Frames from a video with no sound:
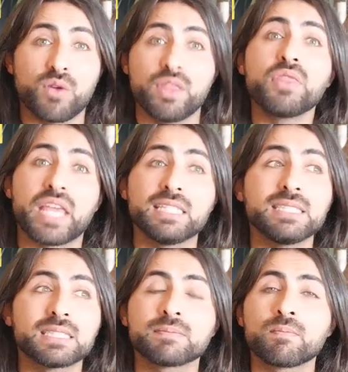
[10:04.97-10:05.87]
Within
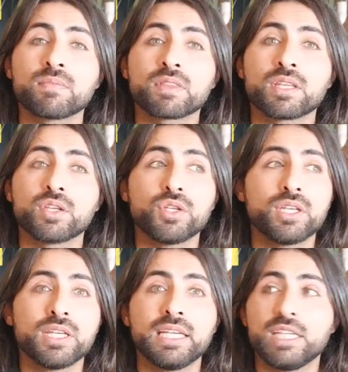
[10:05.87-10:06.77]
things.
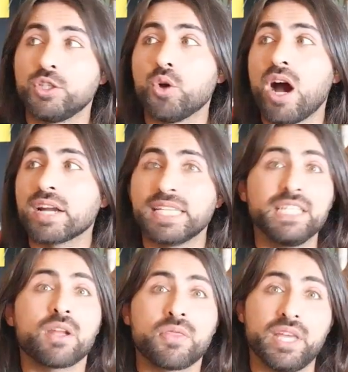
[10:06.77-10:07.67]
You are
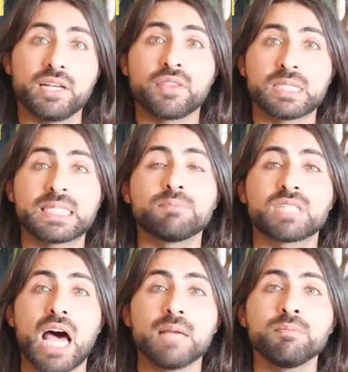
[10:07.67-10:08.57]
here and there in the same
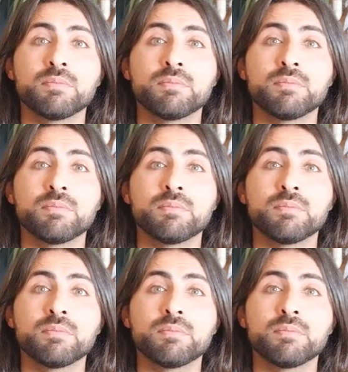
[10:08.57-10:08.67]
time.